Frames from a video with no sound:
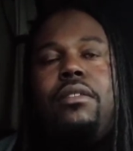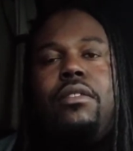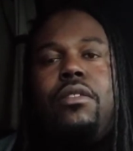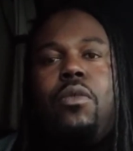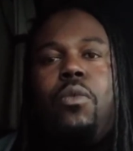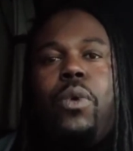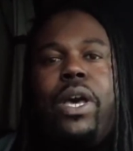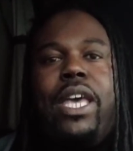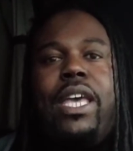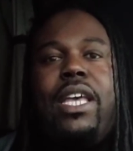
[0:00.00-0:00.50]

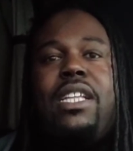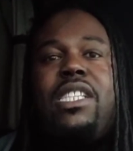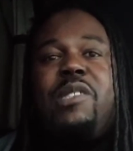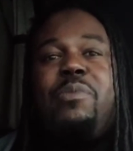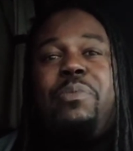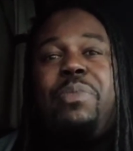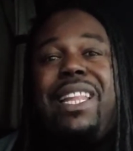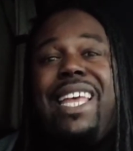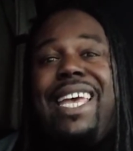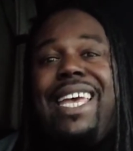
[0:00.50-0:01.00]
the way it's
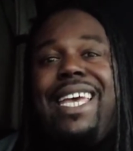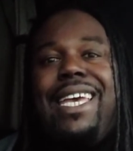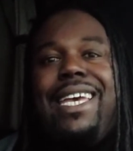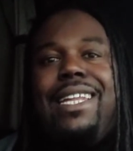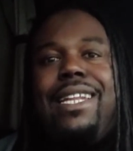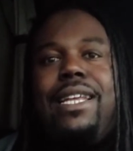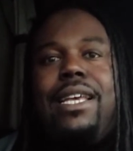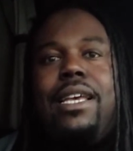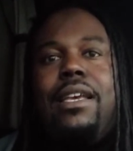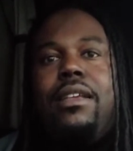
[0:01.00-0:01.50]

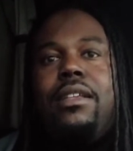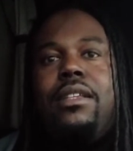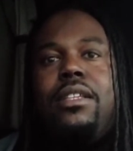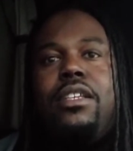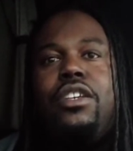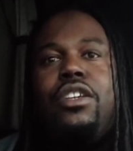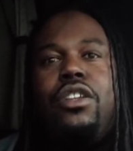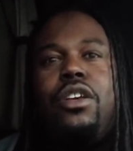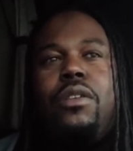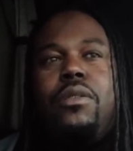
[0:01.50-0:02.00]
planned,
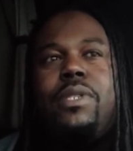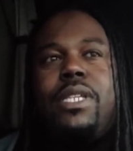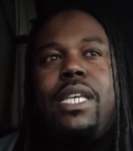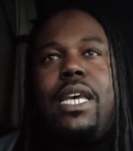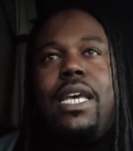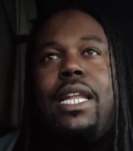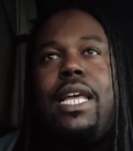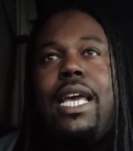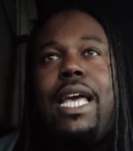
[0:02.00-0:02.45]
and you know what I'm saying,